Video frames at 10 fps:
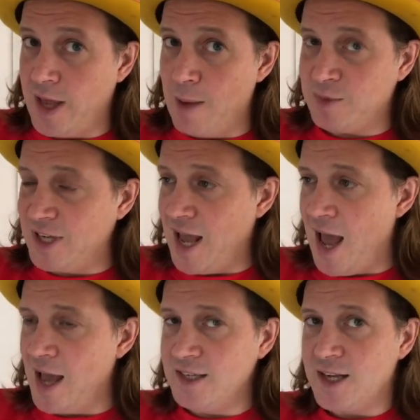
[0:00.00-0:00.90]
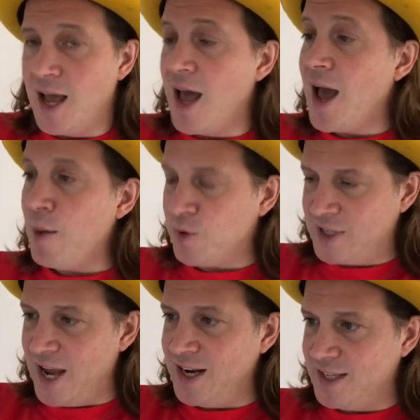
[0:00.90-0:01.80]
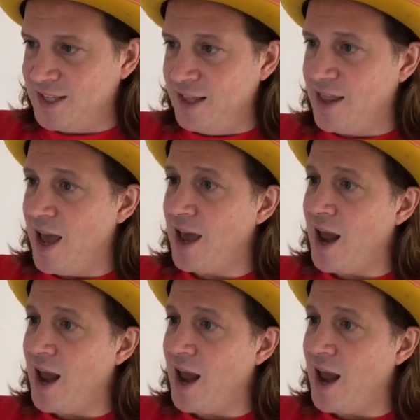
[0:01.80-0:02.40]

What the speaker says: empty hand and pretend it's in there.